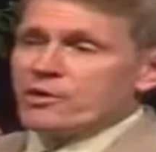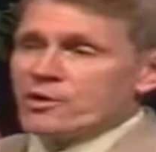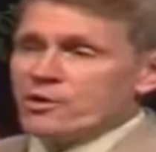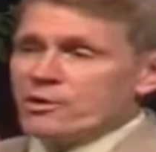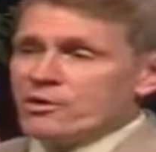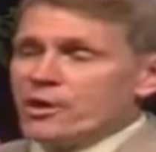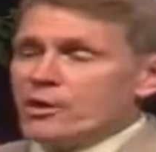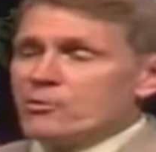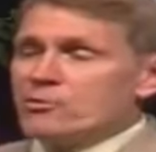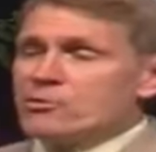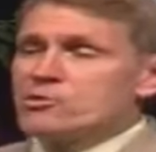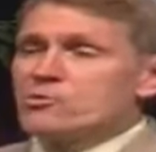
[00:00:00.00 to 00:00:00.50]
the
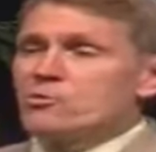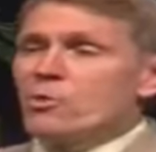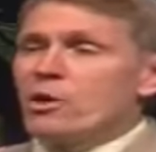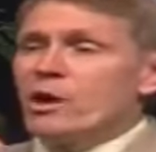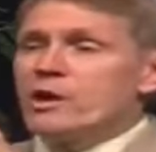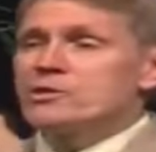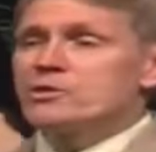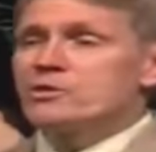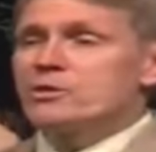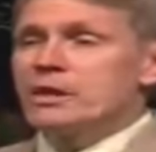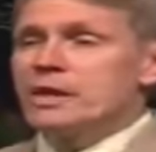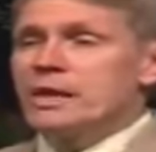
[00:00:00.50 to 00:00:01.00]
earth, there was
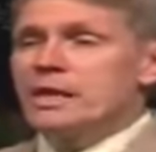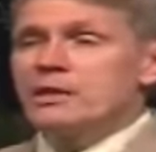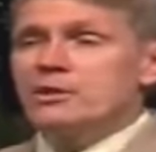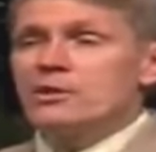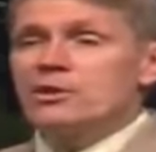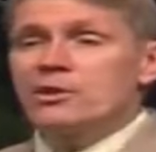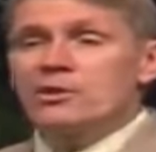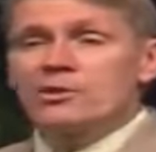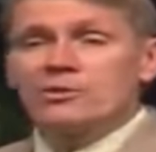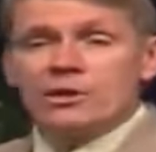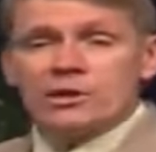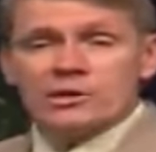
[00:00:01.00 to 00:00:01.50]
water
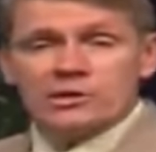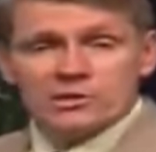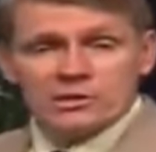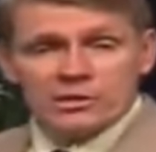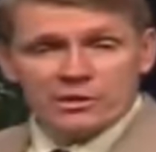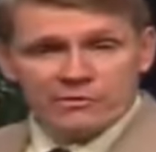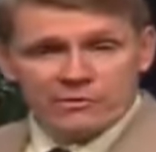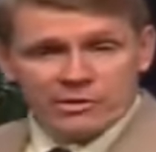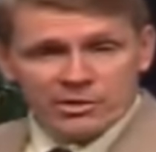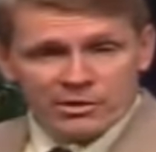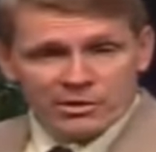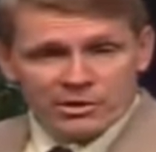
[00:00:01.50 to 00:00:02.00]
in the crust
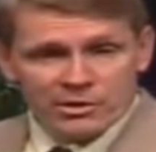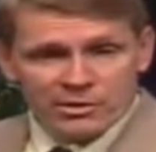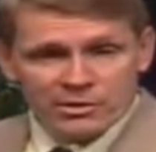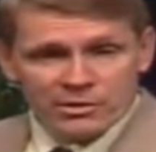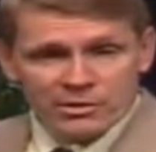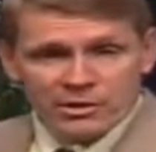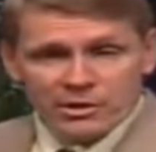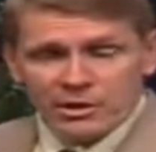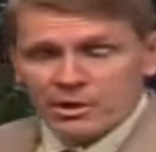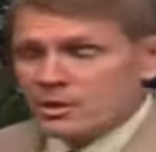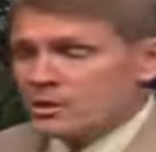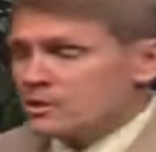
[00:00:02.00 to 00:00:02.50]
of the
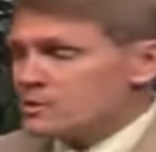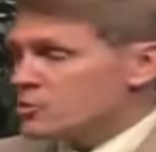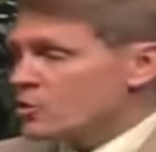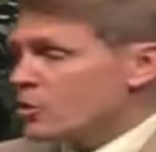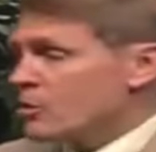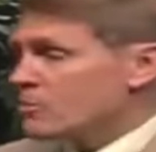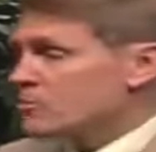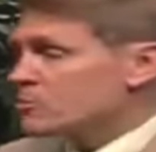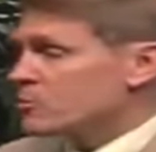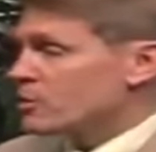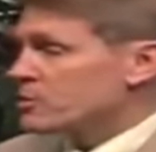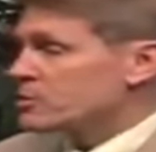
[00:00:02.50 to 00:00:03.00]
earth.
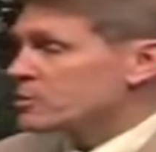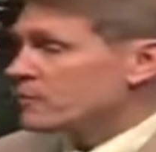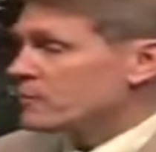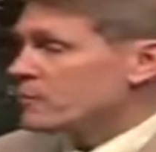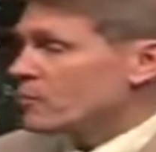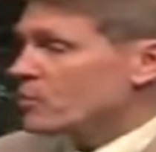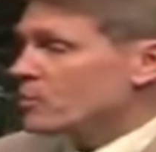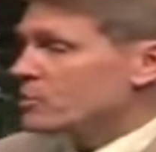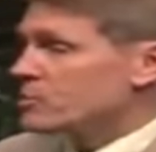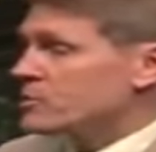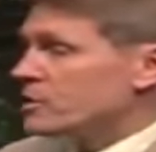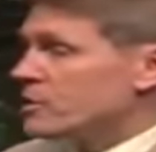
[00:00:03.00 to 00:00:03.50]
Psalm
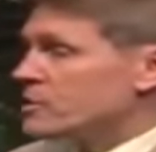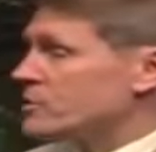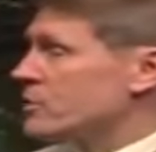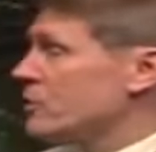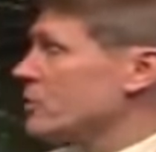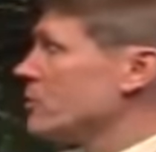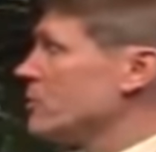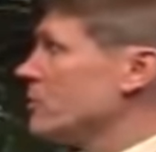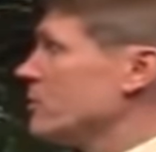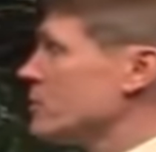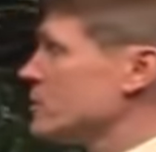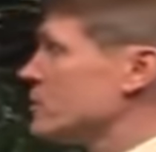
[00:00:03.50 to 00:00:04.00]
24 says, The
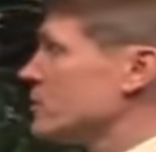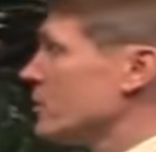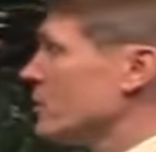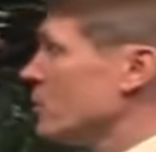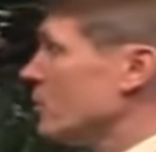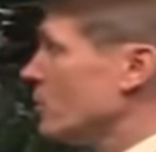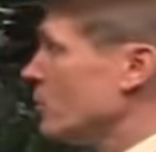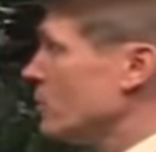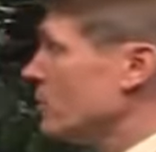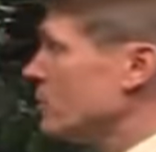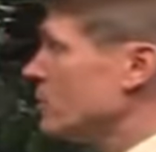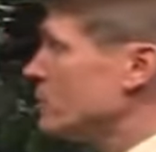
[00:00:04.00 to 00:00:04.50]
earth is the
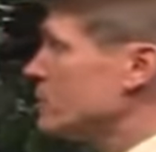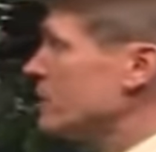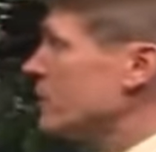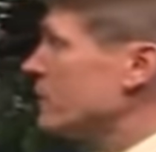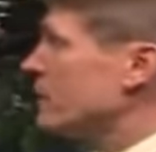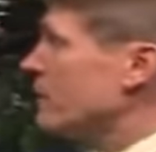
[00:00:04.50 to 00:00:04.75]
Lord's.